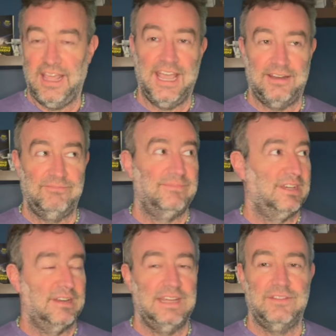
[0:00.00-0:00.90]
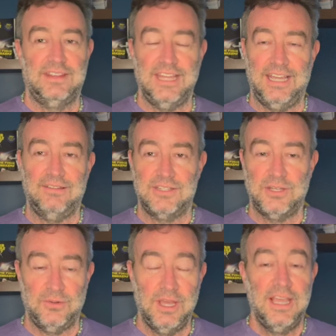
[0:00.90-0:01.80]
And you can even think
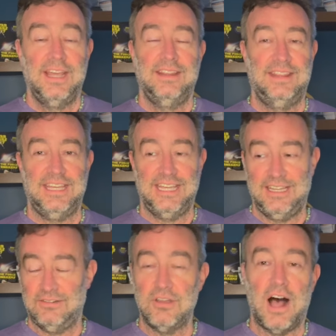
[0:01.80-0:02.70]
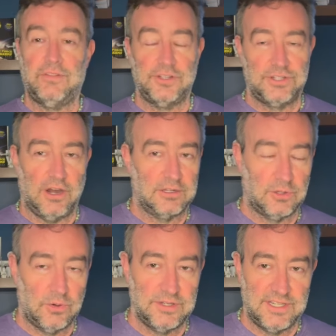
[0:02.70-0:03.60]
to the novel Dark
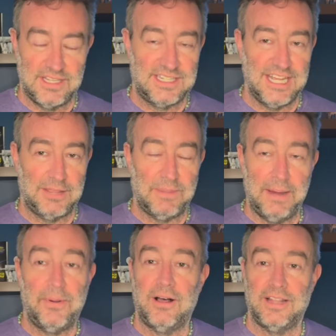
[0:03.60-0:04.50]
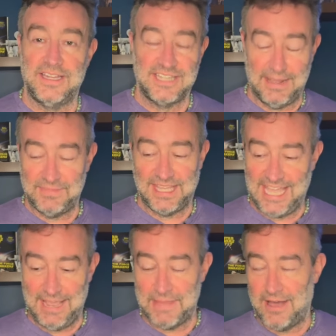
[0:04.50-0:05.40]
Lords of the Sith by Paul S. Kemp that
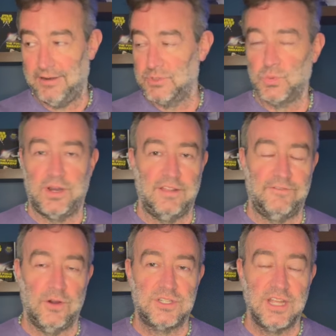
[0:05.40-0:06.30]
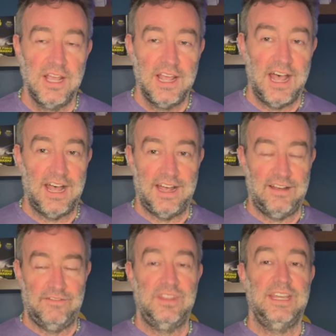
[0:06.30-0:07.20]
came out. It was one of the first
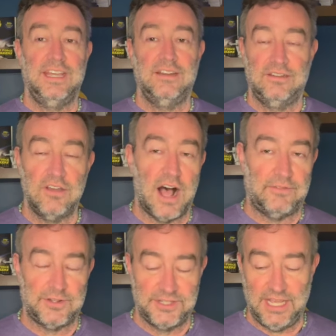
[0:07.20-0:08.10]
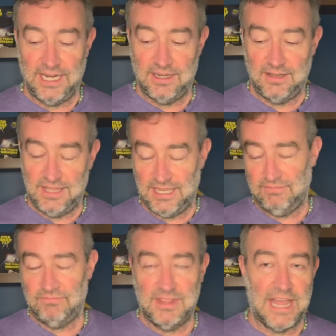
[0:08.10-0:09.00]
of the novels in the
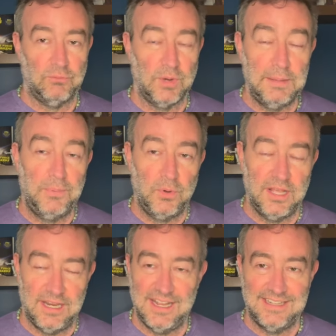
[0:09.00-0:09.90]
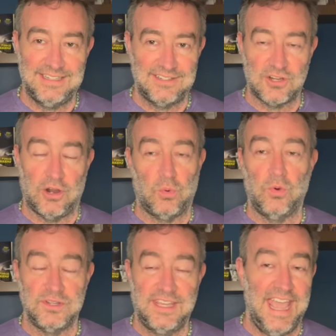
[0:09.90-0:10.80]
then rebooted Star
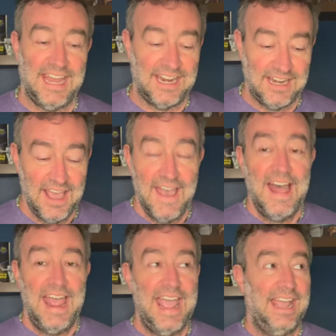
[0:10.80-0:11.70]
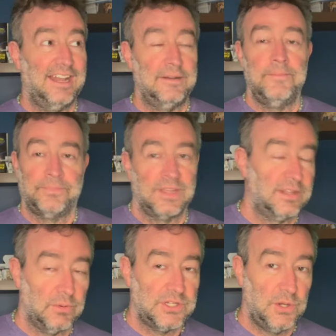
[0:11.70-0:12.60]
Wars canon. And
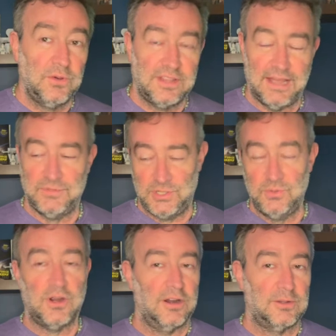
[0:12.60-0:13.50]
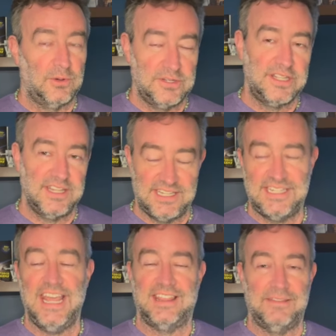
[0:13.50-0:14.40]
there were two of them, two Dark Lords of the
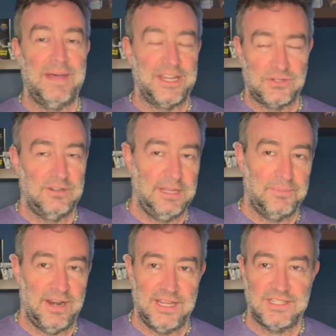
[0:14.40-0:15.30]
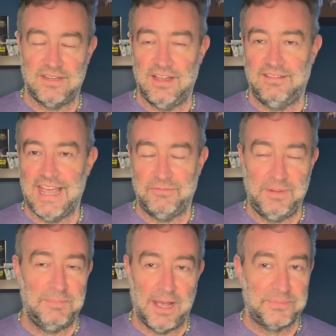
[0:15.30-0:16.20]
Sith, the Master and the Apprentice. That would
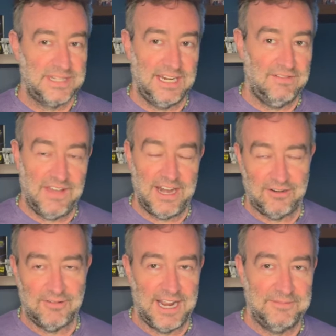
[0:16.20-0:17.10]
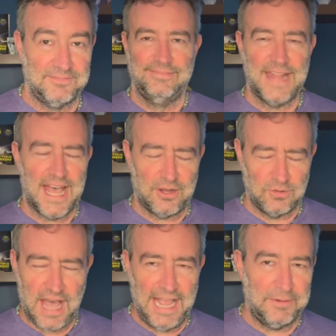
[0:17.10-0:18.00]
be Palpatine and Vader, right? Now,
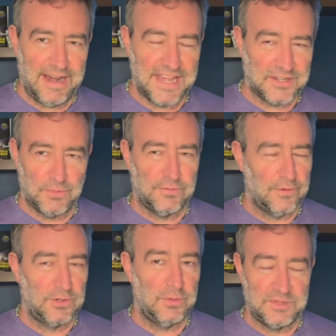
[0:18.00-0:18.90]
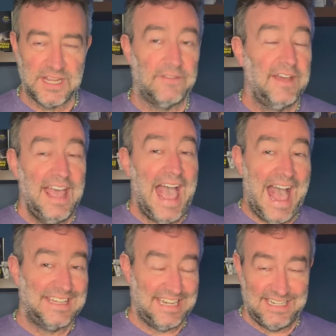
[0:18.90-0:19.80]
Qimir hasn't referred to himself
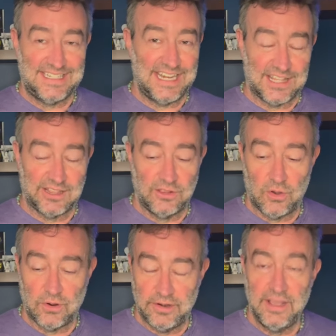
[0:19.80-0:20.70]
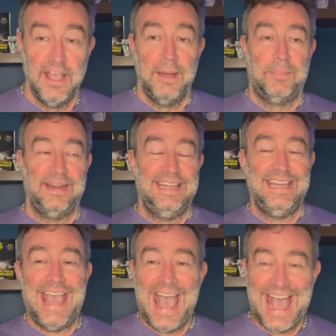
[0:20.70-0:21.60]
as a Sith Lord, but
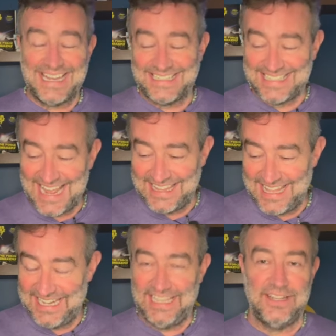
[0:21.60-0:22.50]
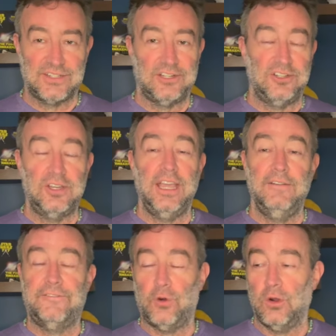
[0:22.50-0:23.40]
he has said that he is
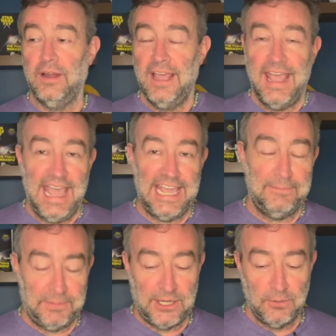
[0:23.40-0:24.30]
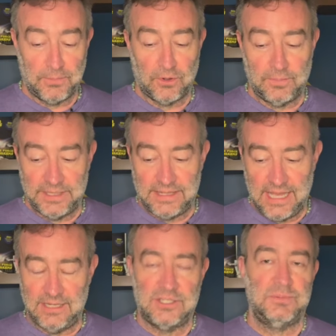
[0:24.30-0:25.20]
looking for a pupil, but
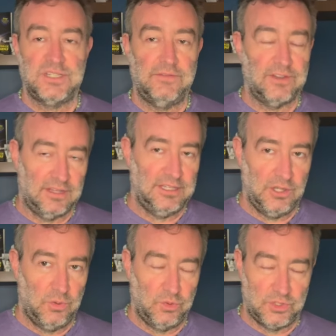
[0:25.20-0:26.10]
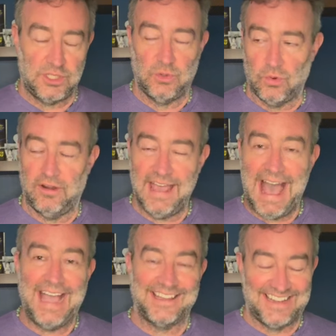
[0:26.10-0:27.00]
then specifically used the word
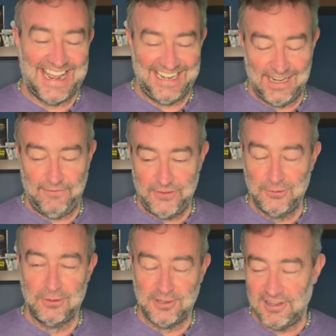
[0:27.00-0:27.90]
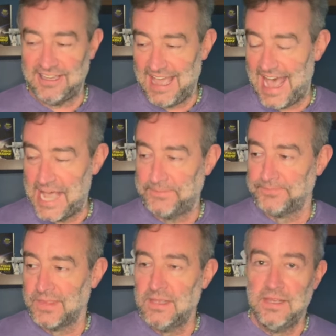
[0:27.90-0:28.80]
acolyte. And if you look at
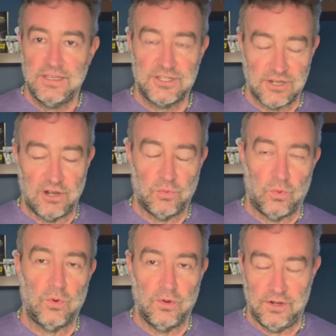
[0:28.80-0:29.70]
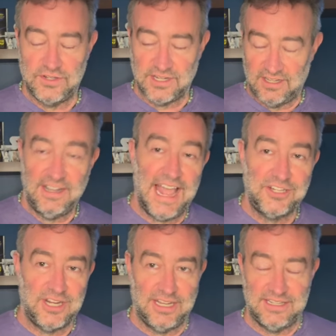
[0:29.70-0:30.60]
Star Wars
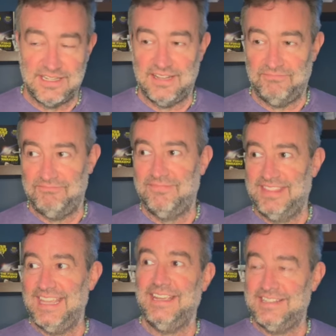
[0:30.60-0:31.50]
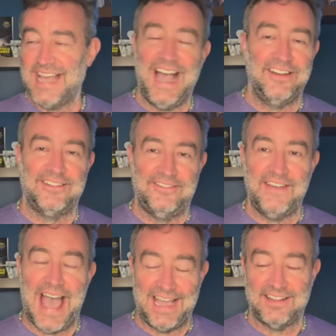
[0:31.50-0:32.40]
Legends, the title of
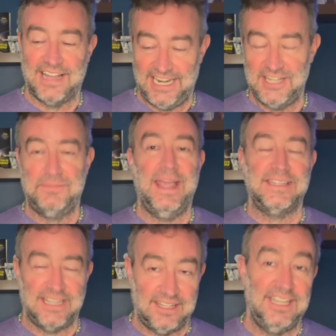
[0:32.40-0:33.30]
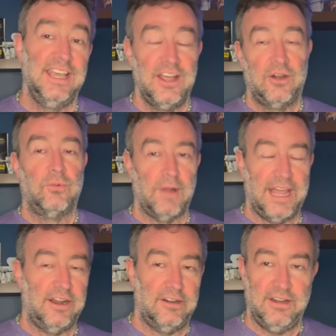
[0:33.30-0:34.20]
Acolyte is basically right
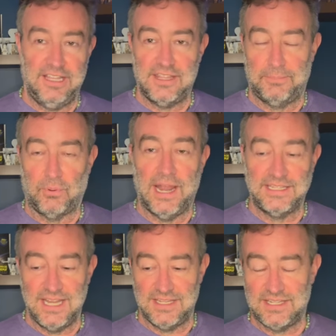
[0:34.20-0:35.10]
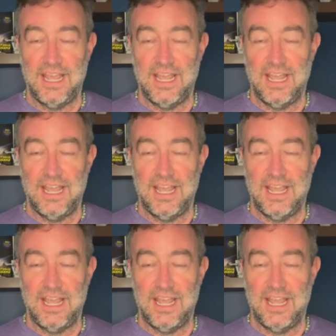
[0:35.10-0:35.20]
underneath Apprentice.